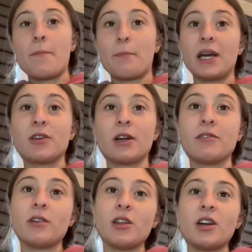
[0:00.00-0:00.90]
My
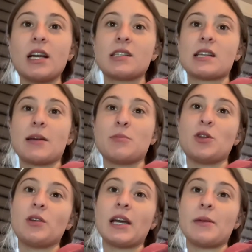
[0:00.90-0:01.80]
grandfather has type 2
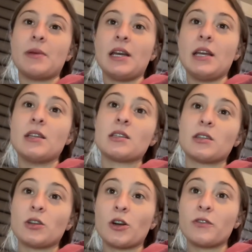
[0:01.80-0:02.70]
diabetes.
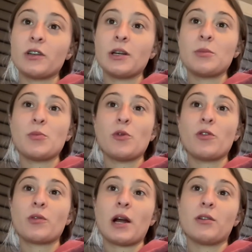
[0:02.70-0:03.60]
It's hard for him to move
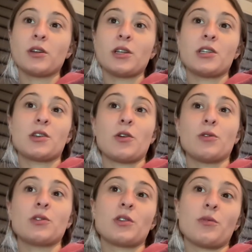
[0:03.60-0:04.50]
around on his
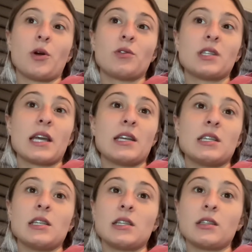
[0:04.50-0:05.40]
own, so most days
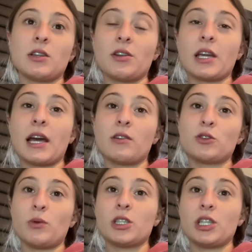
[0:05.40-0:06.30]
he sits on the couch
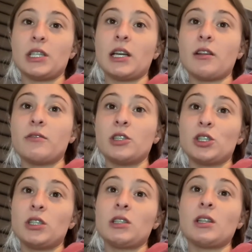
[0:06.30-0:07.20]
watching
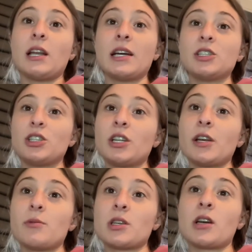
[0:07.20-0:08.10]
television. Last year
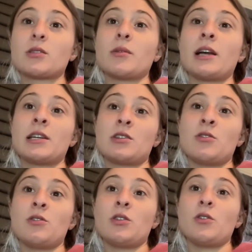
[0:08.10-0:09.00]
he was hospitalized
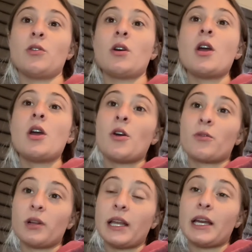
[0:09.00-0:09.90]
due to
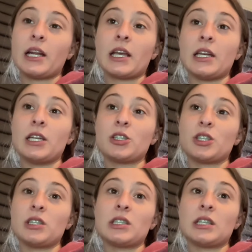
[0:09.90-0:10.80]
related
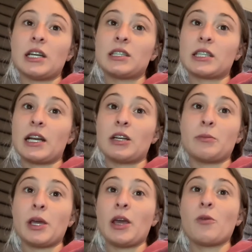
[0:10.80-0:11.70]
conditions, and that scared
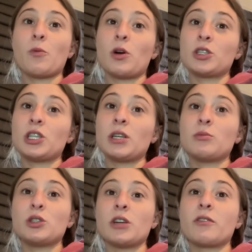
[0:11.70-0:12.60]
me. Watching him
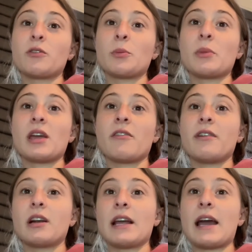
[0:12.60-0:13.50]
shift from being a
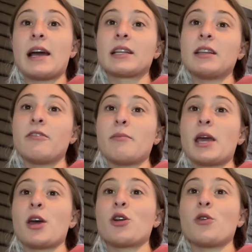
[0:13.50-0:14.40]
very active
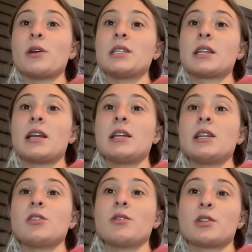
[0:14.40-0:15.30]
man, always tending
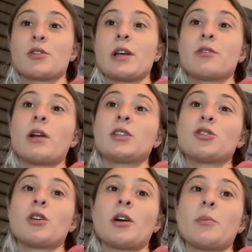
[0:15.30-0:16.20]
to his Greek
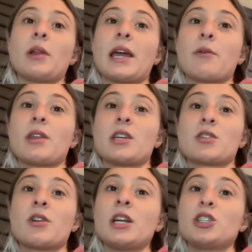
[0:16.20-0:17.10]
restaurant, playing with his
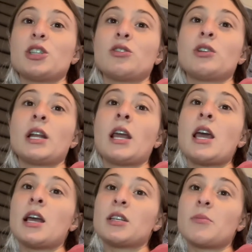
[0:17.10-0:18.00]
grandchildren,
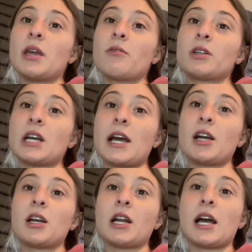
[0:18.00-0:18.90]
to being
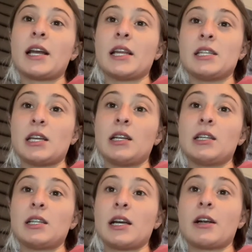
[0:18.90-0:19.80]
retired and highly
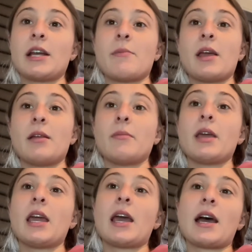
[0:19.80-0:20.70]
sedentary made
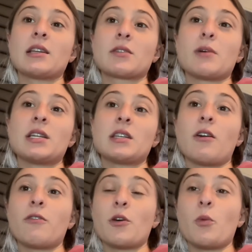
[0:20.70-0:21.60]
me ask
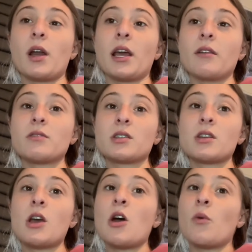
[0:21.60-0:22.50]
myself the what ifs.
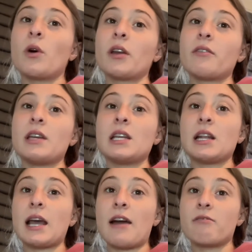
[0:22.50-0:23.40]
What if he
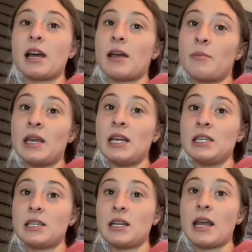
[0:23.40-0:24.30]
didn't have diabetes
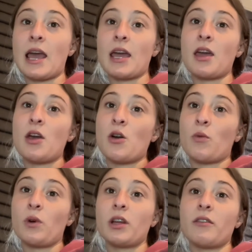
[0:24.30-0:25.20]
today?
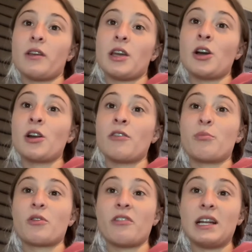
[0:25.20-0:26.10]
What if he could have
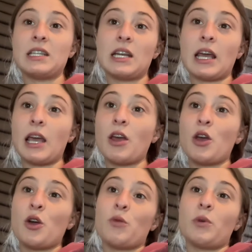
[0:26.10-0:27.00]
prevented it?
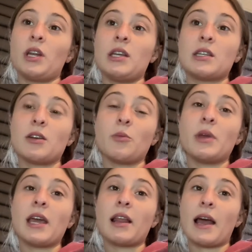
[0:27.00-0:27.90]
Would he still
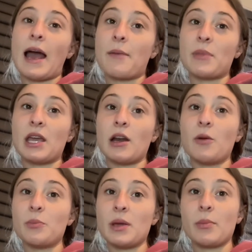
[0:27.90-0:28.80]
be the happy and
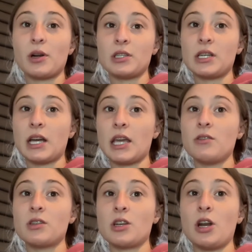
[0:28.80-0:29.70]
upbeat person I
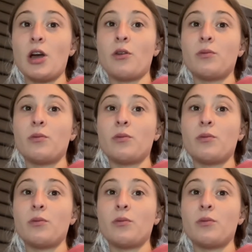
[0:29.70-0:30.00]
used to know?